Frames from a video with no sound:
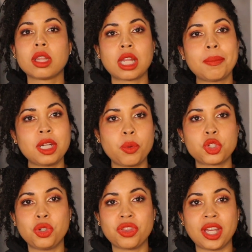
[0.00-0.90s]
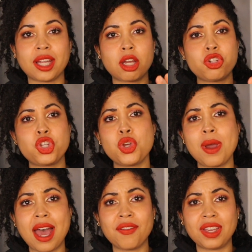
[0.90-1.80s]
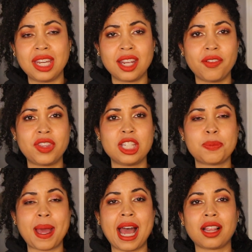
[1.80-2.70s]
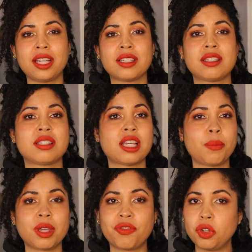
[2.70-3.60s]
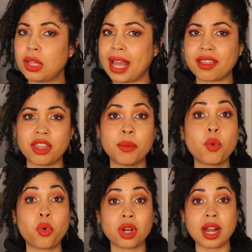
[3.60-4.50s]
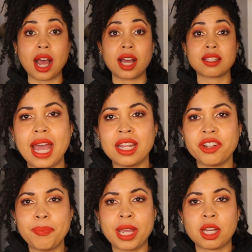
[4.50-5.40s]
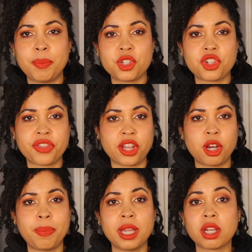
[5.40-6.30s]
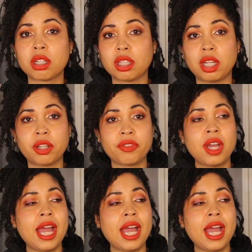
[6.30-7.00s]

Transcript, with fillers: Let me know what you think. Do you have any of these palettes? And tell me if you like them or not. And if makeup is your therapy and your love,